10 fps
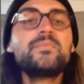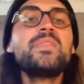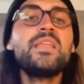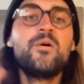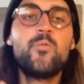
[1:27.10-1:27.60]

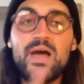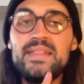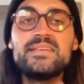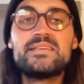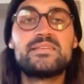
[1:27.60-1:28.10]

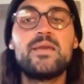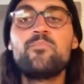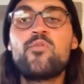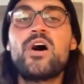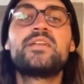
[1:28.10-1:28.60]
When this is
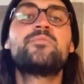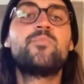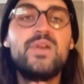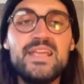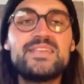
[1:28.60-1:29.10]
imported,
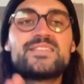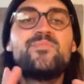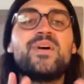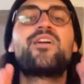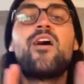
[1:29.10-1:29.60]
please
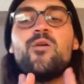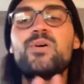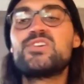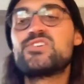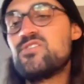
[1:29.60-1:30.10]
make
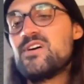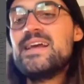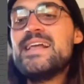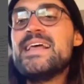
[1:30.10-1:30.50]
always sure